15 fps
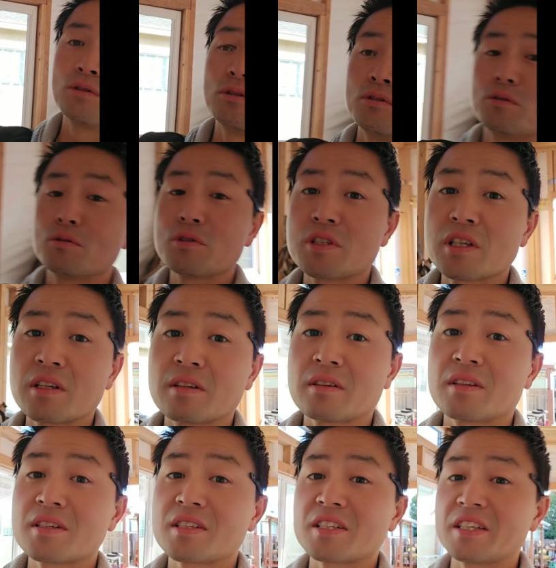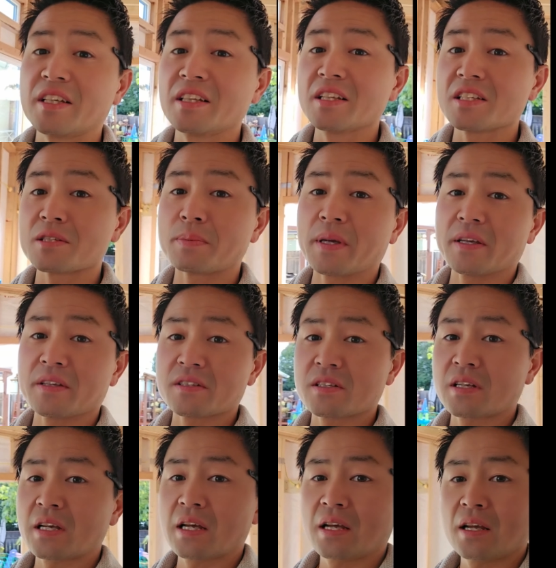you lose the ceiling
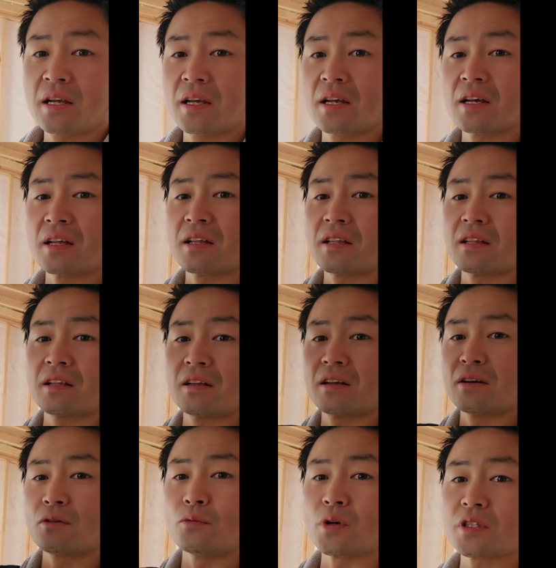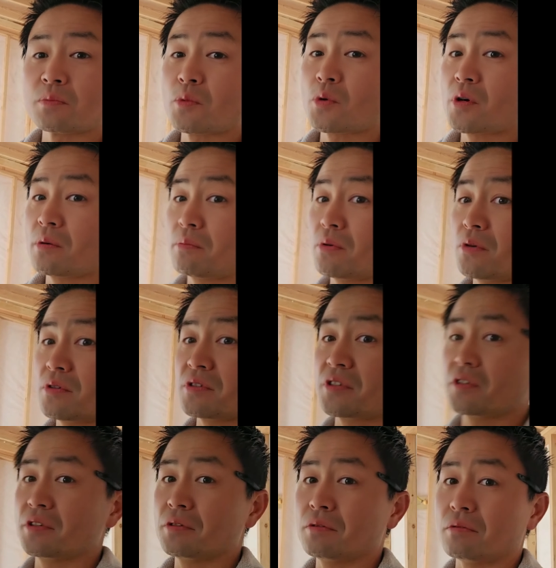space. What's more
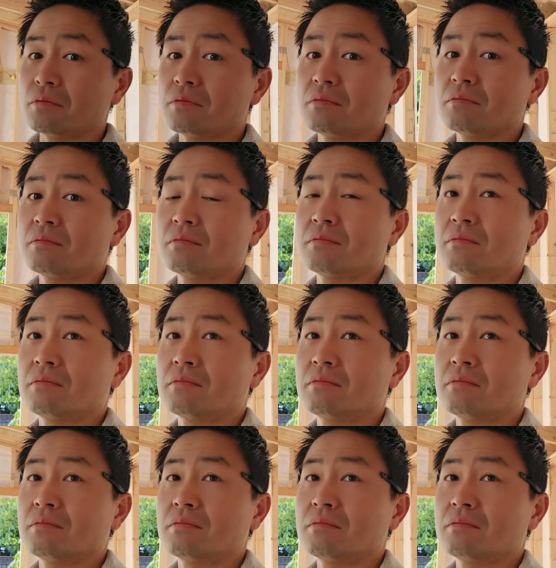important to you?